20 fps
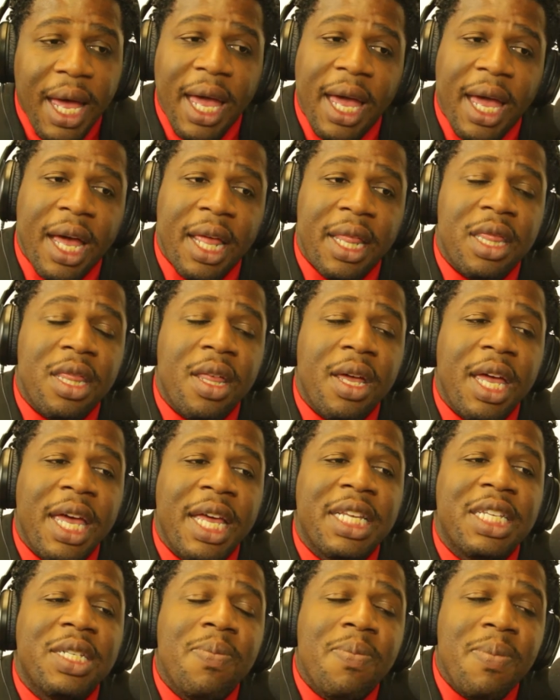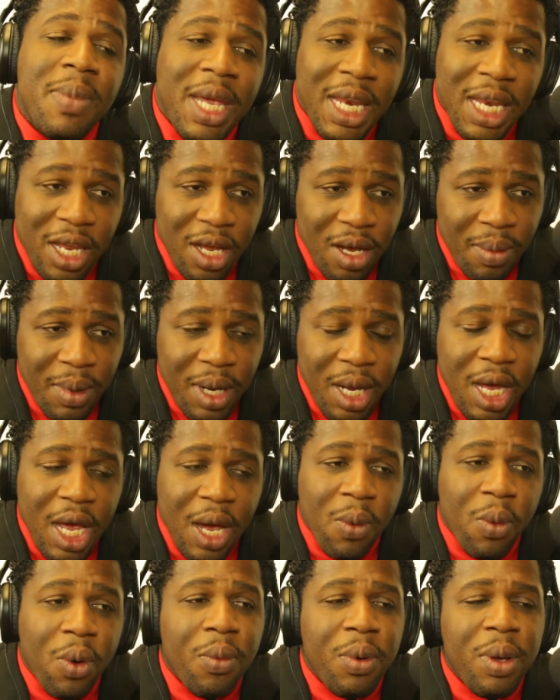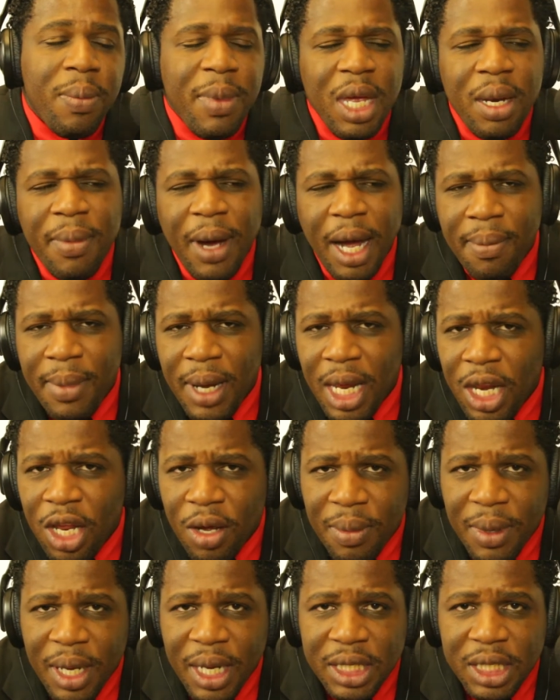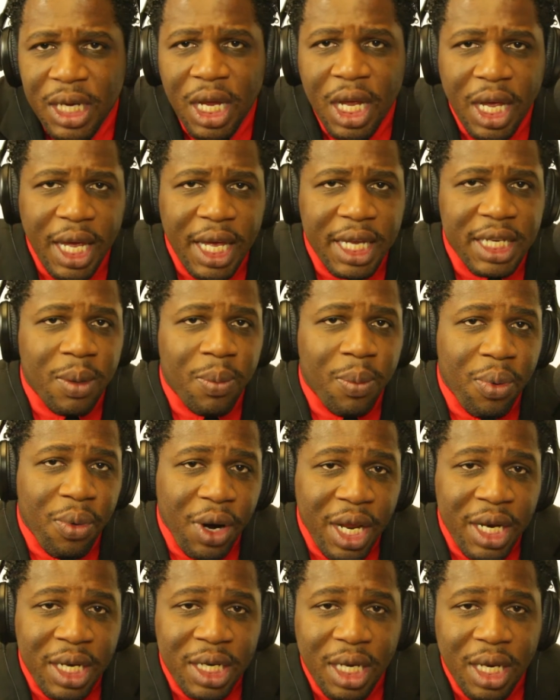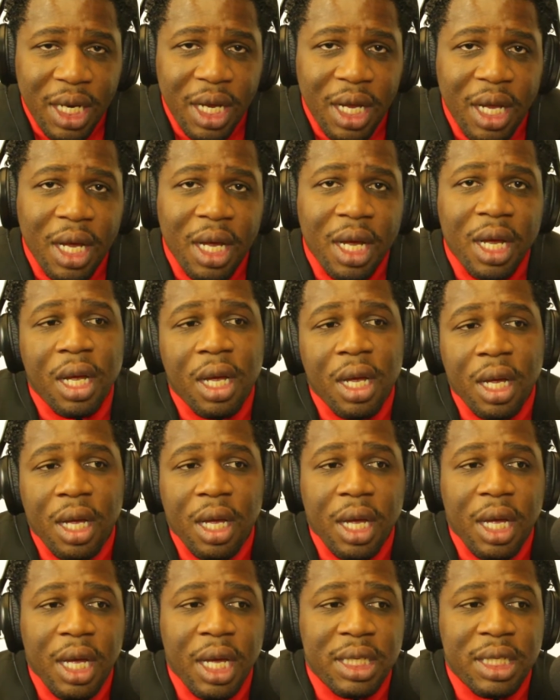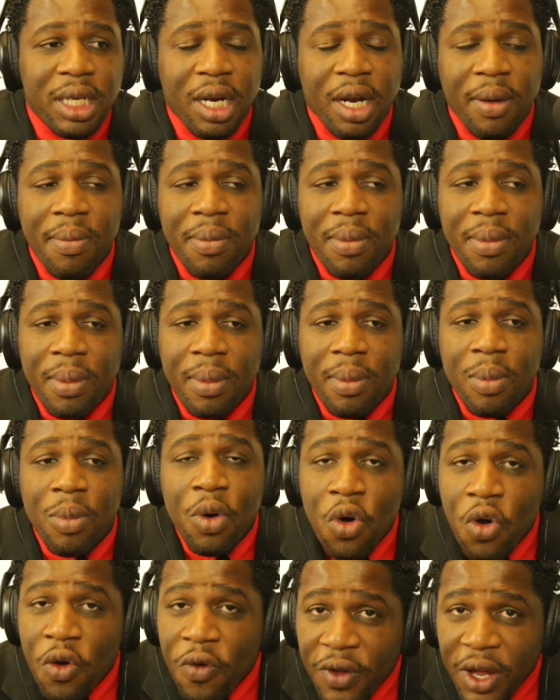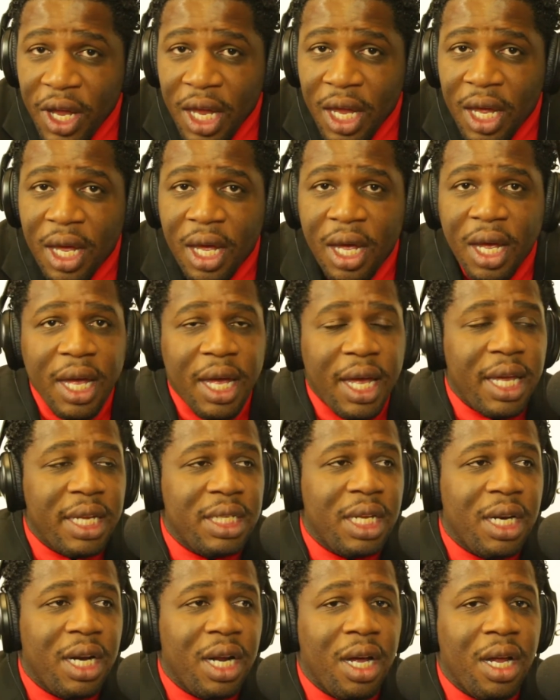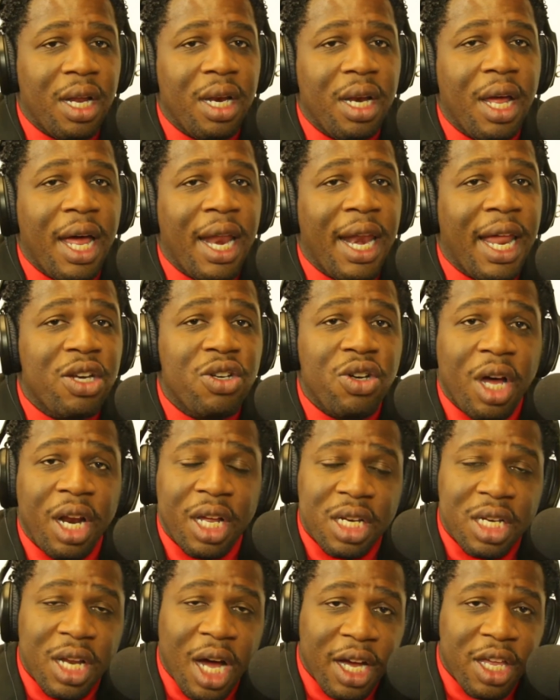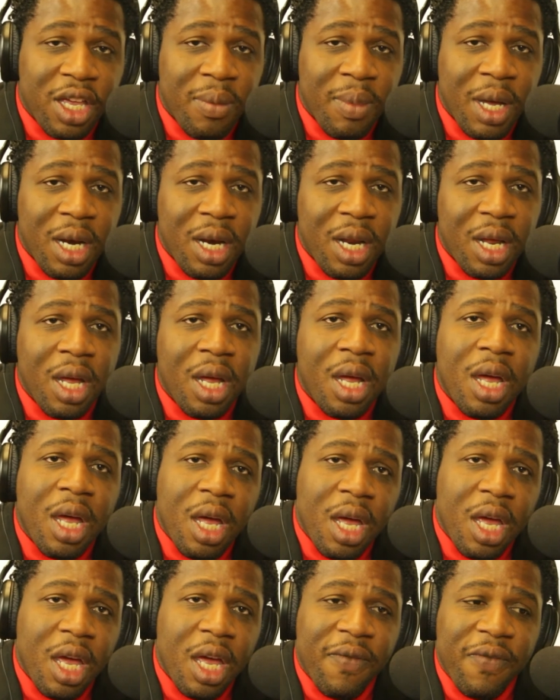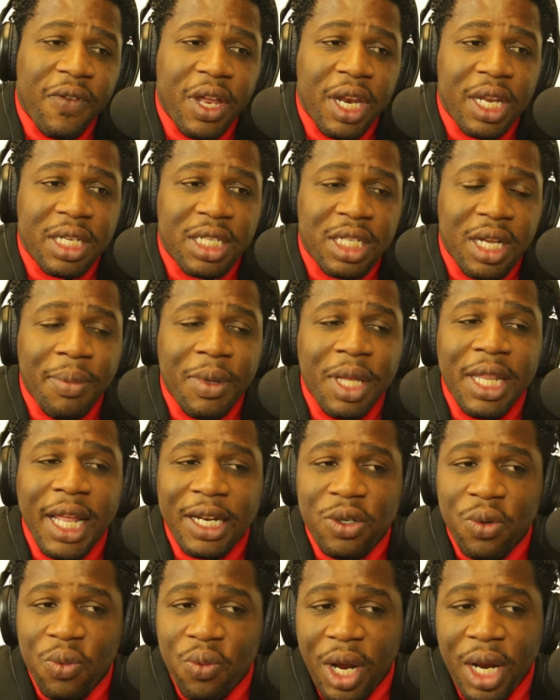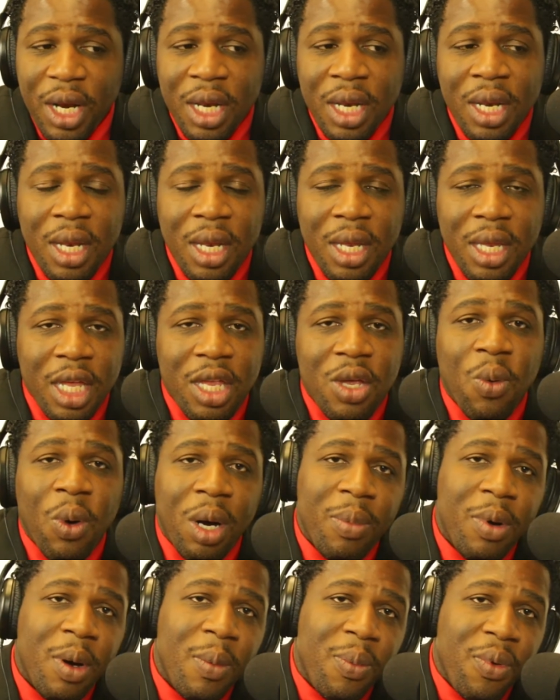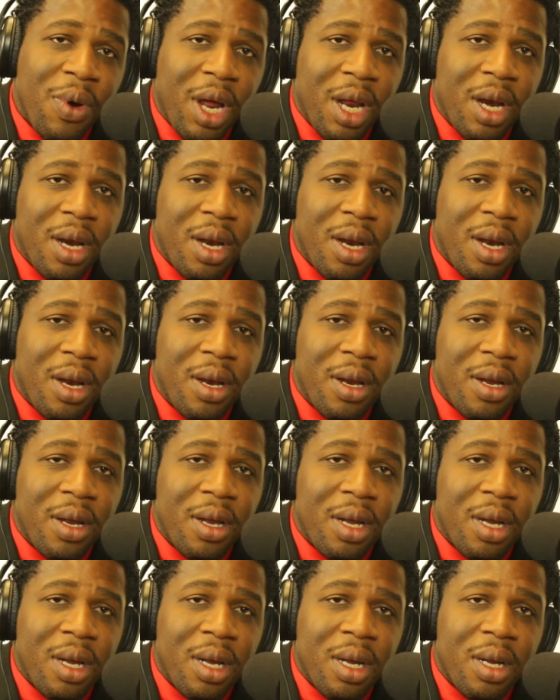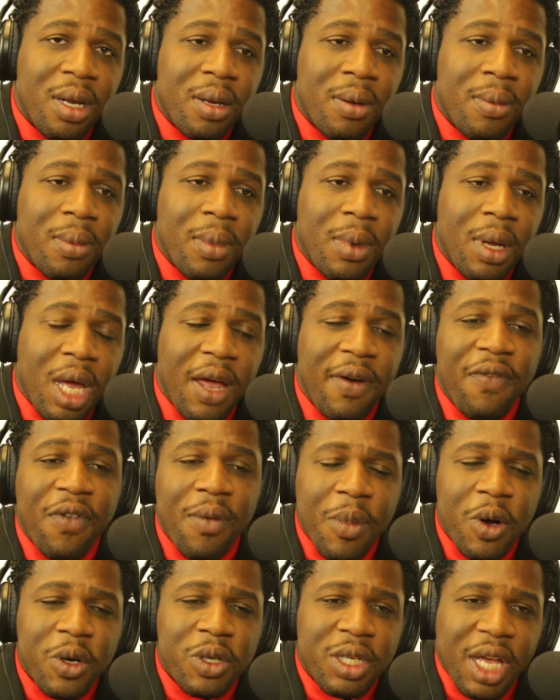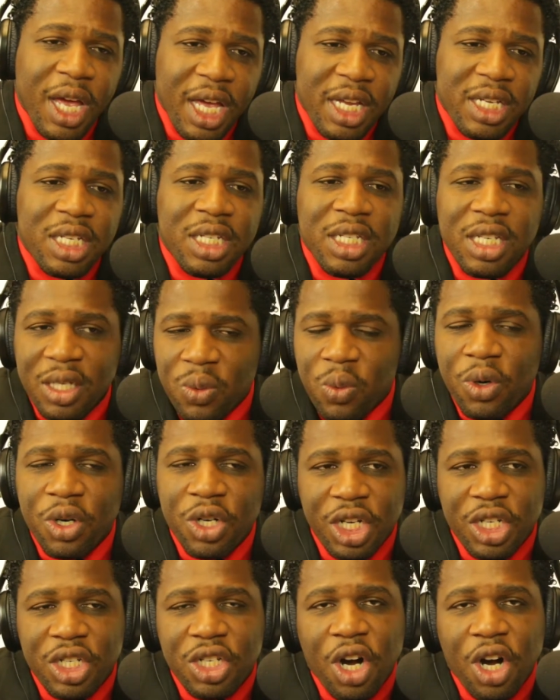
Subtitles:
and its medium. And what we mean by medium is it print? Is it a movie? Is it an electronic document? If it is something that's written, then you want to put print. And for most cases, since we're just